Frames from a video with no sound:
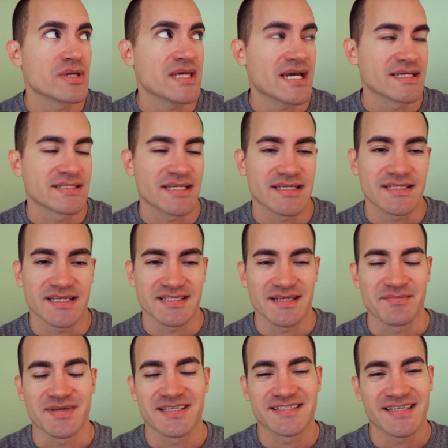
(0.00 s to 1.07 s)
yes,
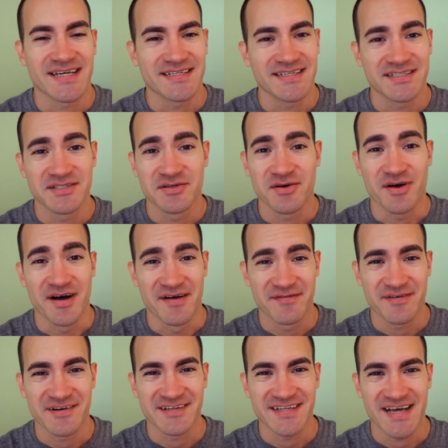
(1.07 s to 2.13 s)
I'm excited to
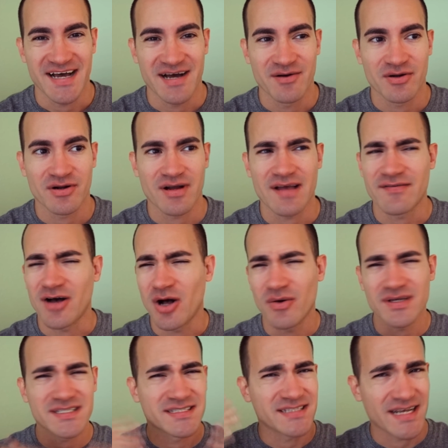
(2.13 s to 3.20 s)
offer an hour. I've
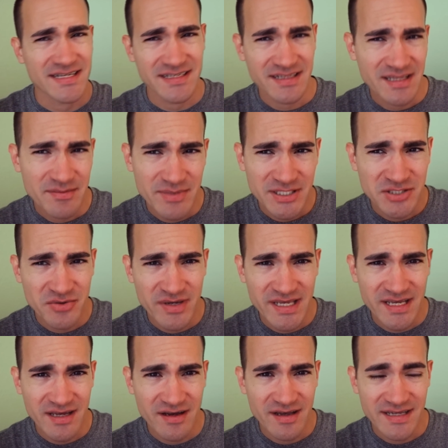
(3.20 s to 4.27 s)
always technically been
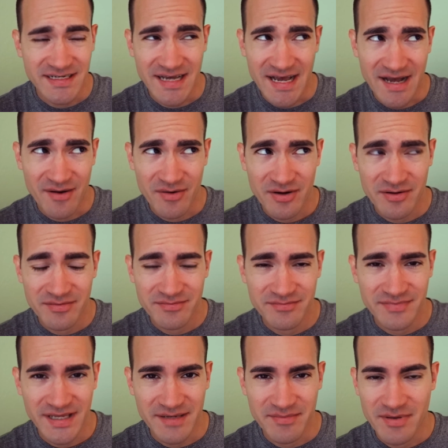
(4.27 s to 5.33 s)
doing an hour.
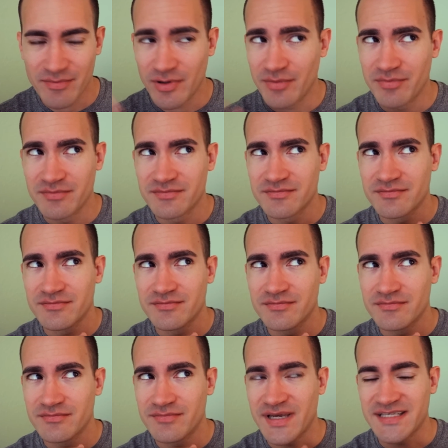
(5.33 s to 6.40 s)
Like, people,
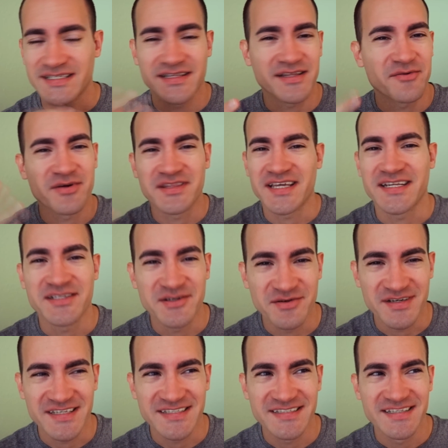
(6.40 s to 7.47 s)
basically what they do
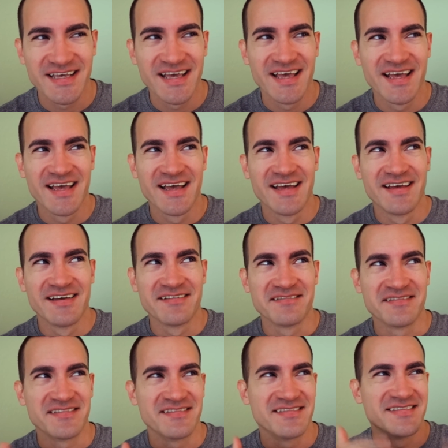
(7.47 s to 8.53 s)
is
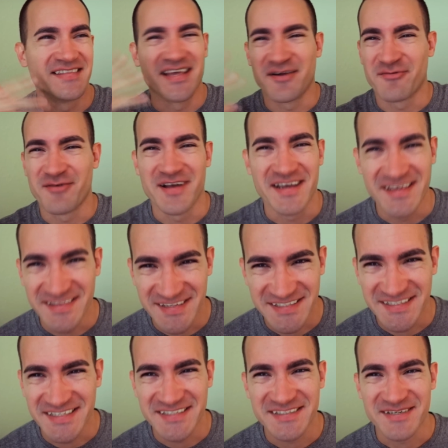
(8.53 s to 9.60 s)
they rig the
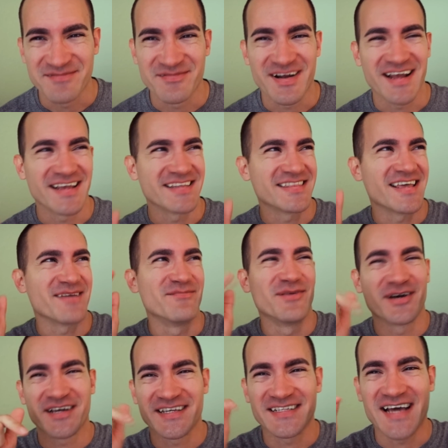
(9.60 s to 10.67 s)
system, right? They
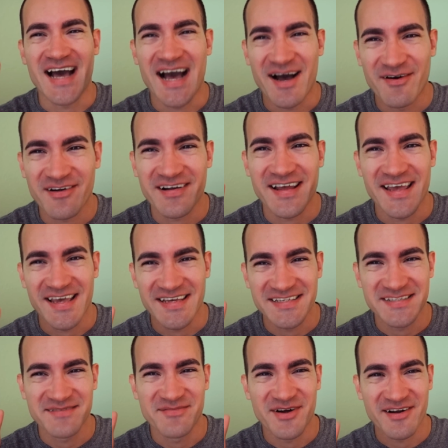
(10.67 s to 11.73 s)
book an hour
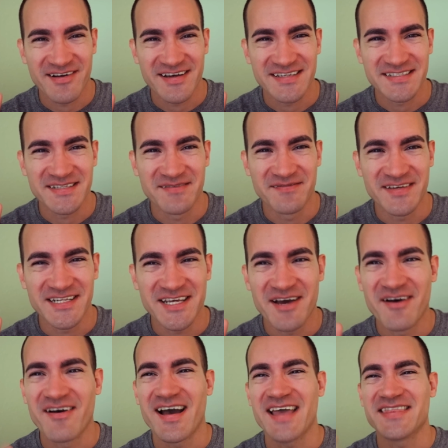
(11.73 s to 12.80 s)
ASMR custom
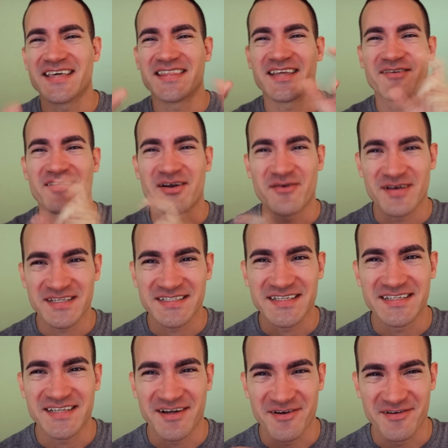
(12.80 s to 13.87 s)
video and then they request
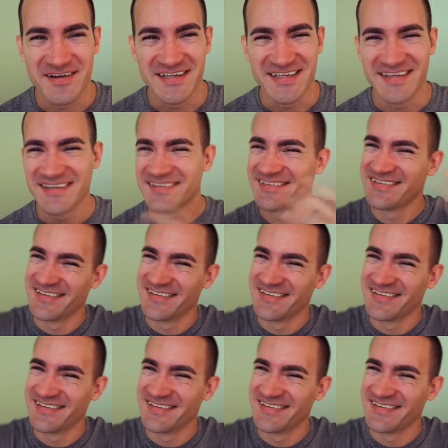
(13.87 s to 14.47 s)
a tarot reading.